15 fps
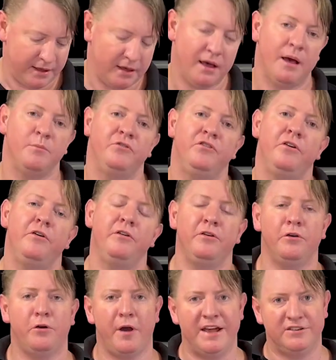I'm sure you're
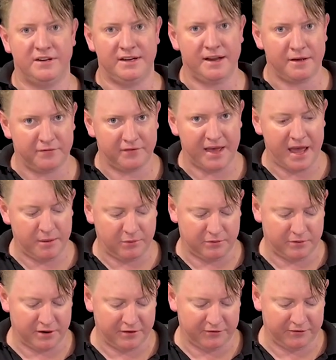going to love cable
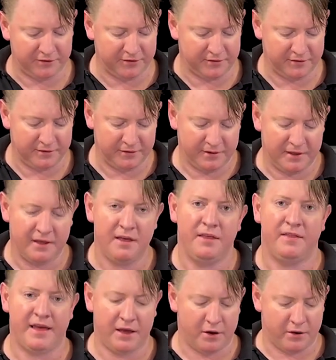rods.
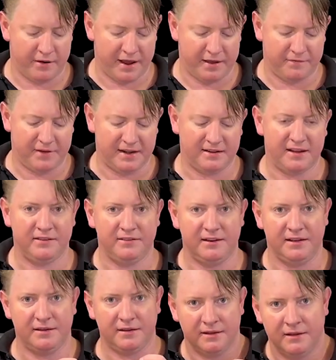They are a fantastic
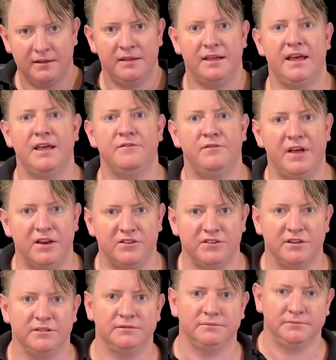invention.